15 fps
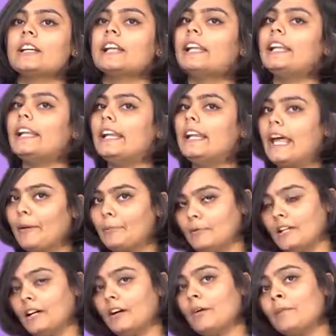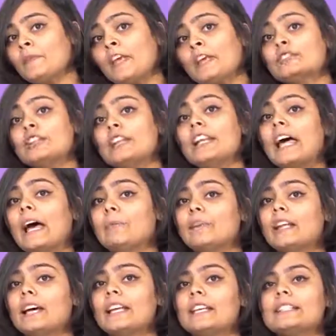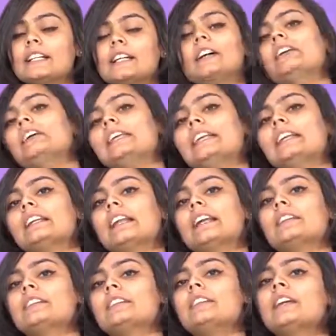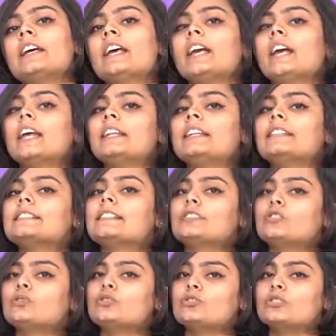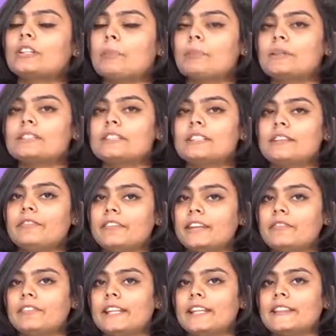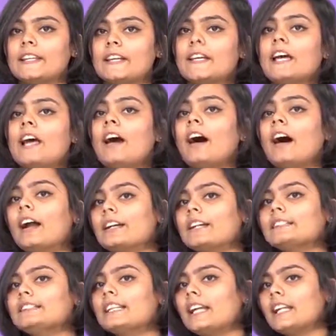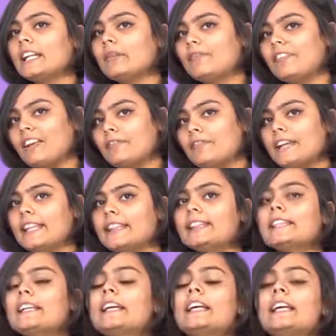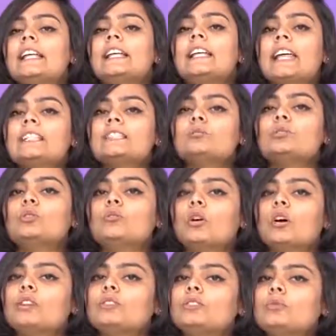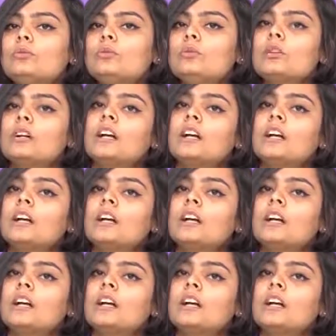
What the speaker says: lambda. So lambda is a Greek letter and this is used to represent the wavelength. Understanding wavelength, let's move on to